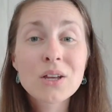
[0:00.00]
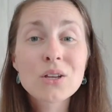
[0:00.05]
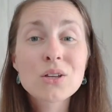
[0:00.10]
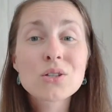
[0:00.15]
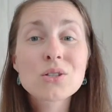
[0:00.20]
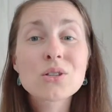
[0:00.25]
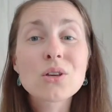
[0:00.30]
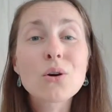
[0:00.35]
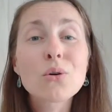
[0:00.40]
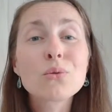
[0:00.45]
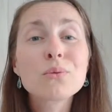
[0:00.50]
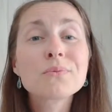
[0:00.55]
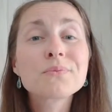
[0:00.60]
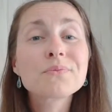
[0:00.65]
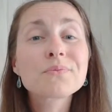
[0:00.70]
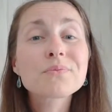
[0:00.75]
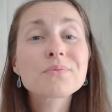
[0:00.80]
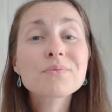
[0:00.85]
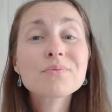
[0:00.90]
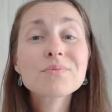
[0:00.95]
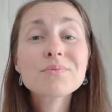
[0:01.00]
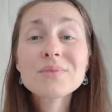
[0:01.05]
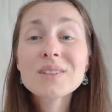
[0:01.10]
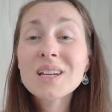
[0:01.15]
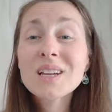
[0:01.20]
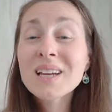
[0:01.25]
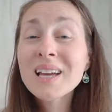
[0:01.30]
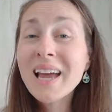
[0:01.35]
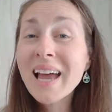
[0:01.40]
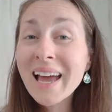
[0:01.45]
So
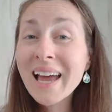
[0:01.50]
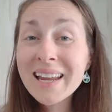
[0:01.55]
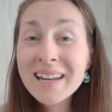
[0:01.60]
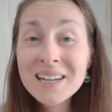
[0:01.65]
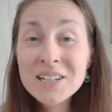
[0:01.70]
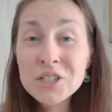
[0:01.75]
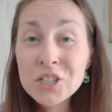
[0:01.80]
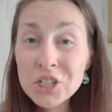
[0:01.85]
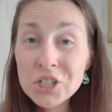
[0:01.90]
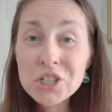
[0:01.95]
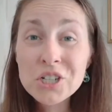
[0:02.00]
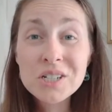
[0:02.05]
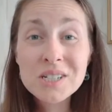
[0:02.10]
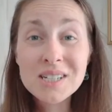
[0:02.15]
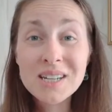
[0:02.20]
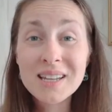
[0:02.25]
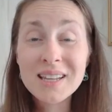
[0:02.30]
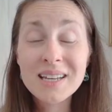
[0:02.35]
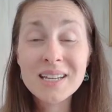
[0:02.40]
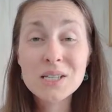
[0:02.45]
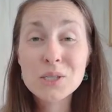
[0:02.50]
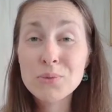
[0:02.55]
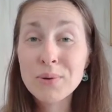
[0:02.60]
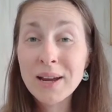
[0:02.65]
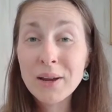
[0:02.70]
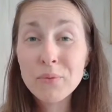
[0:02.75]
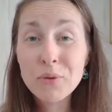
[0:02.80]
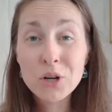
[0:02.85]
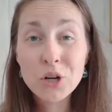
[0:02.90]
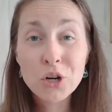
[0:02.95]
in addition to this,
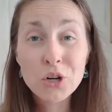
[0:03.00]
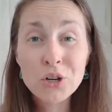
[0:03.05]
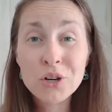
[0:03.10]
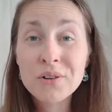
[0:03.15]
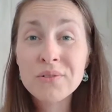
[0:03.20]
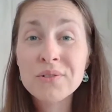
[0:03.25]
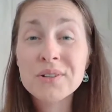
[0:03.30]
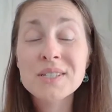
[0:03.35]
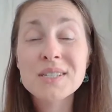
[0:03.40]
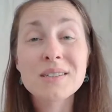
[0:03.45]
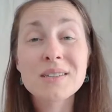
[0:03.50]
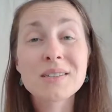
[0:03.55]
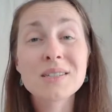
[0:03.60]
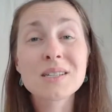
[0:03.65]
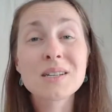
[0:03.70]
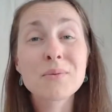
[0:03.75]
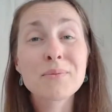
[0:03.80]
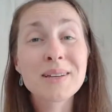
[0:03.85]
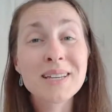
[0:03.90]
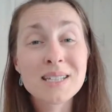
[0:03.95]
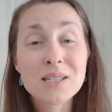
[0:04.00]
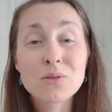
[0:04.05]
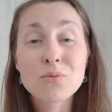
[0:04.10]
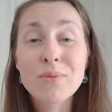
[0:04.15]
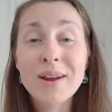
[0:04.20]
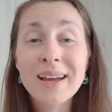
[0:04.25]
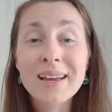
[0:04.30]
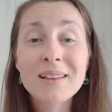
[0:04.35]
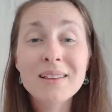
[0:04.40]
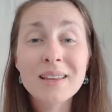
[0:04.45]
right, when our nervous system isn't
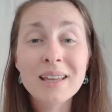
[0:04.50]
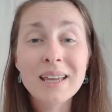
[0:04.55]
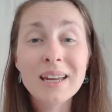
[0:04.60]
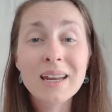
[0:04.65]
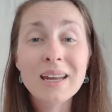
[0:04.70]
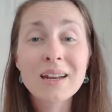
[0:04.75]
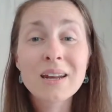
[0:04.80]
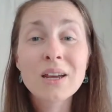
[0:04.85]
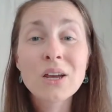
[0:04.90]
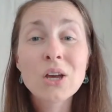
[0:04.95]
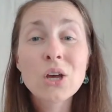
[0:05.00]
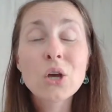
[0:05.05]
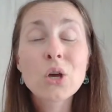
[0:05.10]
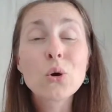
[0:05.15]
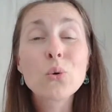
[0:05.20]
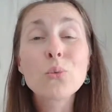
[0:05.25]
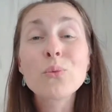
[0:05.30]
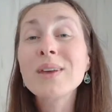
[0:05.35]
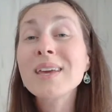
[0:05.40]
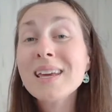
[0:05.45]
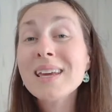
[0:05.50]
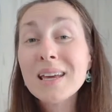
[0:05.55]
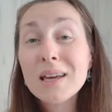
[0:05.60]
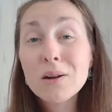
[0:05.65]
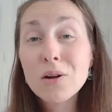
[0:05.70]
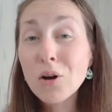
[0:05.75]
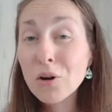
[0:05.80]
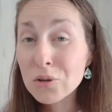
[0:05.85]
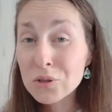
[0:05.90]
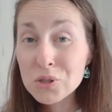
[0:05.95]
regulated, we can
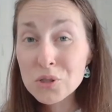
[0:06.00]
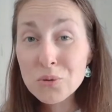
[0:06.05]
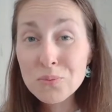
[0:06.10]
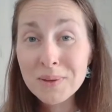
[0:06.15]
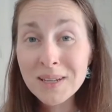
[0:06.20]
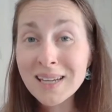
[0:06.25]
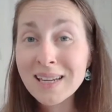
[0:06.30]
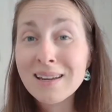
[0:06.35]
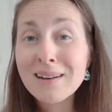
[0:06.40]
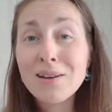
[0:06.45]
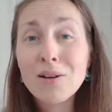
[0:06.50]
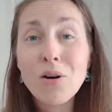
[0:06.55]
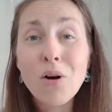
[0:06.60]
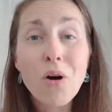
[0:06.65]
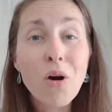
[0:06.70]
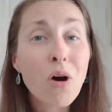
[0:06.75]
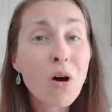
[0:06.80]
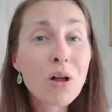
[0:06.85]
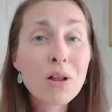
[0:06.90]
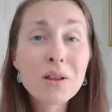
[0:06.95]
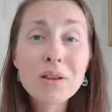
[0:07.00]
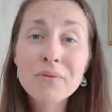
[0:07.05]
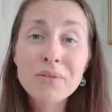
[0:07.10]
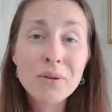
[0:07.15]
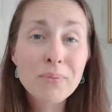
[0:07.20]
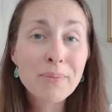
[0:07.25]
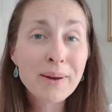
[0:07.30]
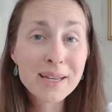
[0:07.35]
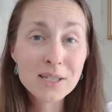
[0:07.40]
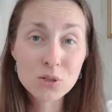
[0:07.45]
also be eating all of the
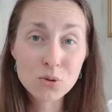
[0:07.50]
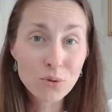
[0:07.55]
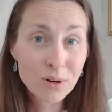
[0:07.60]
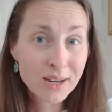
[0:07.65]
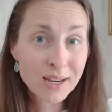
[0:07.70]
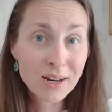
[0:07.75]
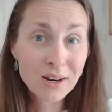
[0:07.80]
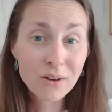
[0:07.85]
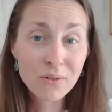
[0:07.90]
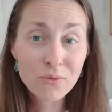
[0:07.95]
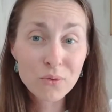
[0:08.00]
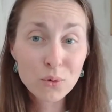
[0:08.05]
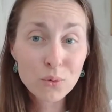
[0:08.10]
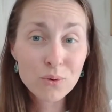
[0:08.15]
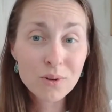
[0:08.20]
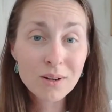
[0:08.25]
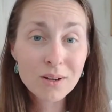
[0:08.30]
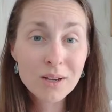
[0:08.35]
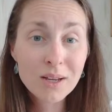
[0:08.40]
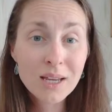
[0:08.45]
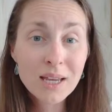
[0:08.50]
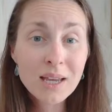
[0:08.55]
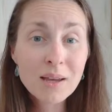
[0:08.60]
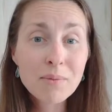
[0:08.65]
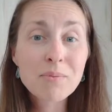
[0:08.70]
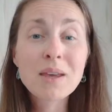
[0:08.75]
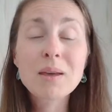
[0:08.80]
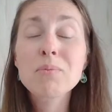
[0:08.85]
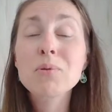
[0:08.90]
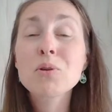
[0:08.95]
best organic food.
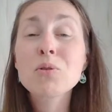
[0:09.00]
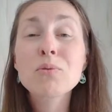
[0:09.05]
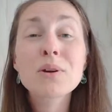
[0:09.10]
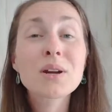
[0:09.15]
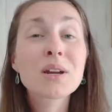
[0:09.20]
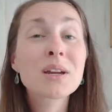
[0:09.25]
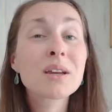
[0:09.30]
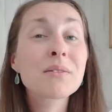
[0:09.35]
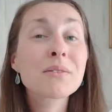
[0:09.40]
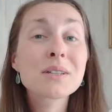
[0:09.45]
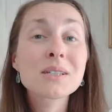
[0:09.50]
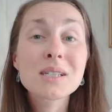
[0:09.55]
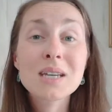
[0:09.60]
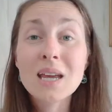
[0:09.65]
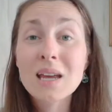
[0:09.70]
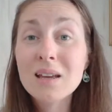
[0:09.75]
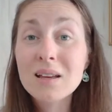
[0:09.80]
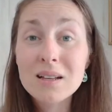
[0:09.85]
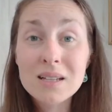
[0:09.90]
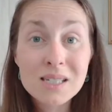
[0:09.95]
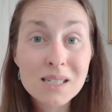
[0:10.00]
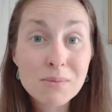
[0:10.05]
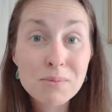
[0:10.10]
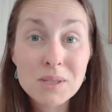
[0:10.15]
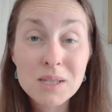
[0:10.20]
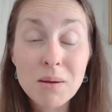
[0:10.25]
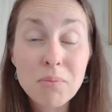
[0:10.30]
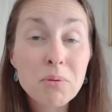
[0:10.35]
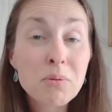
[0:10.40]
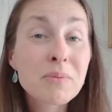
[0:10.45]
Maybe we're even taking some
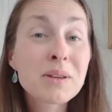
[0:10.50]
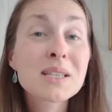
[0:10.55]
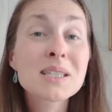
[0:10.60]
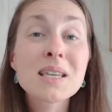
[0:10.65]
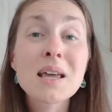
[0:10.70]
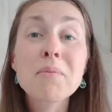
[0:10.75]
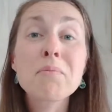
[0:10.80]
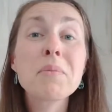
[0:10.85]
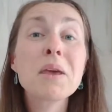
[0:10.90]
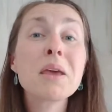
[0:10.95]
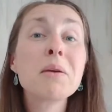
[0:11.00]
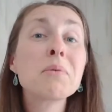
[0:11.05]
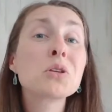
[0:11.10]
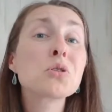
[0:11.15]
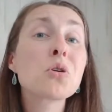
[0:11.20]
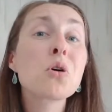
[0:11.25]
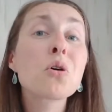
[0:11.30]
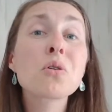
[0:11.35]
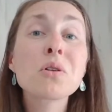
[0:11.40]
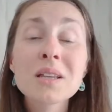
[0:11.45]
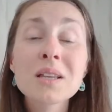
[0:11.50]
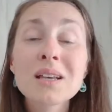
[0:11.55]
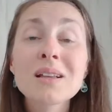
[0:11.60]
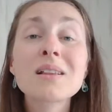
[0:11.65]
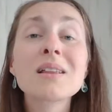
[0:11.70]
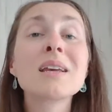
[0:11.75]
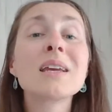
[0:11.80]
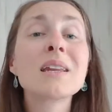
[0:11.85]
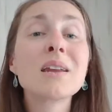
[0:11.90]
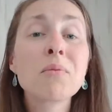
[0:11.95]
supplements that may be totally
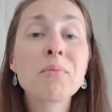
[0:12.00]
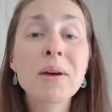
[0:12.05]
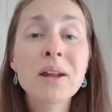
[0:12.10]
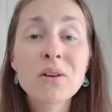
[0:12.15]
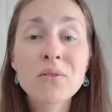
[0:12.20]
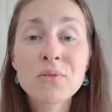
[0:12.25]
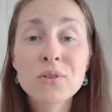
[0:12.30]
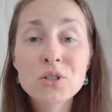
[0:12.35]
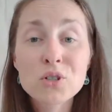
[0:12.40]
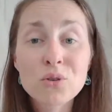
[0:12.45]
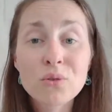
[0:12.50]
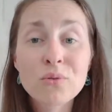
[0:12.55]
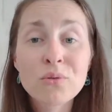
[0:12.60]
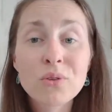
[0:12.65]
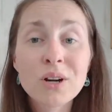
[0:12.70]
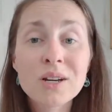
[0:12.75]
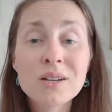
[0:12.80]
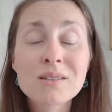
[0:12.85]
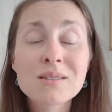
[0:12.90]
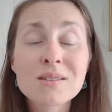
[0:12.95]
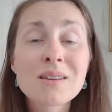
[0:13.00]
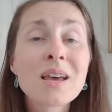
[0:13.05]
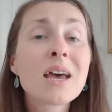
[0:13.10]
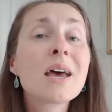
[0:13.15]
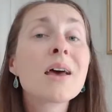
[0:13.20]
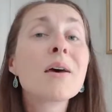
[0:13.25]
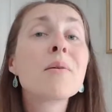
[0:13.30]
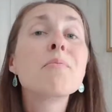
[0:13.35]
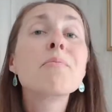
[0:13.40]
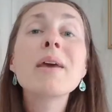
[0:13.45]
clean and beneficial for us.
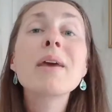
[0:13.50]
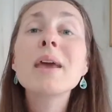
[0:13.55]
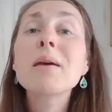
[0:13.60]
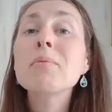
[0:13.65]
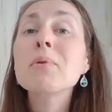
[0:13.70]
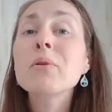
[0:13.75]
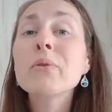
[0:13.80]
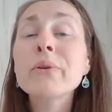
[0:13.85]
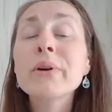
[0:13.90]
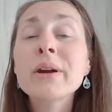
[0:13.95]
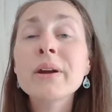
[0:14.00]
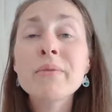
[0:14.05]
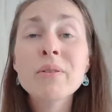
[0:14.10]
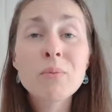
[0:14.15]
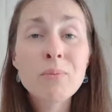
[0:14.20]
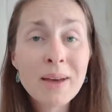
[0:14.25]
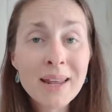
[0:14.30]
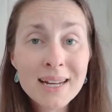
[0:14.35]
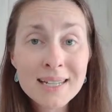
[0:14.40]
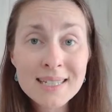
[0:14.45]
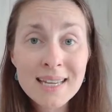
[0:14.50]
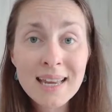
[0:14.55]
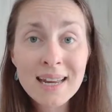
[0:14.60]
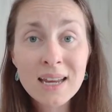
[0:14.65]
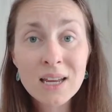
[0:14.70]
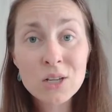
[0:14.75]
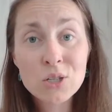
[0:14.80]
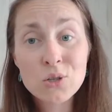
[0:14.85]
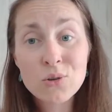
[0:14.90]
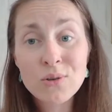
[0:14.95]
Maybe we're even
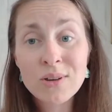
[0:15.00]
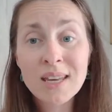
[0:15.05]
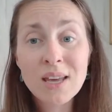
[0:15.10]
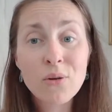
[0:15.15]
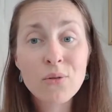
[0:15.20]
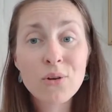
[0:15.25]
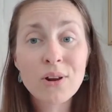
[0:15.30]
meditating and doing